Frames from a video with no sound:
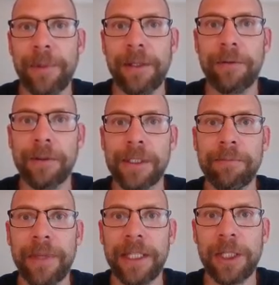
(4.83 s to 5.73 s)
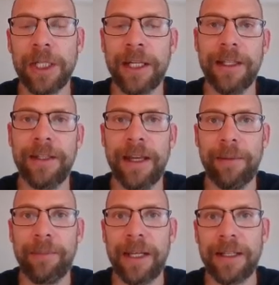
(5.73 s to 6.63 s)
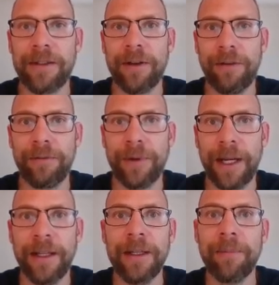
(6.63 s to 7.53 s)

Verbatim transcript: equals mixture in the Mplus software.